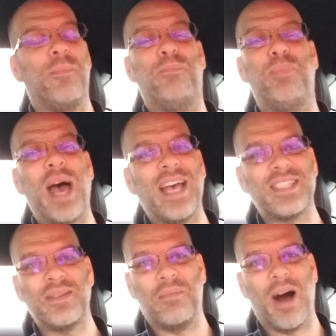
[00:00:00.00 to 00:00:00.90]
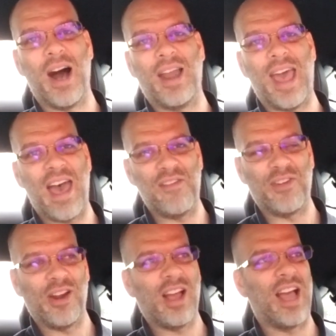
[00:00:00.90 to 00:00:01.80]
best mod
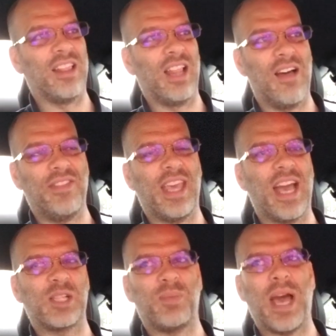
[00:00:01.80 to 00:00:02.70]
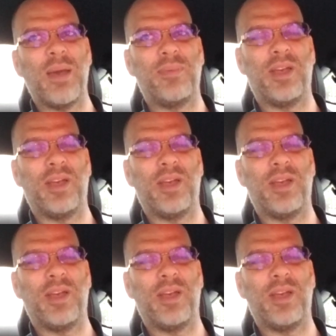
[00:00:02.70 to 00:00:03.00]
ever. I love the X-Pipe.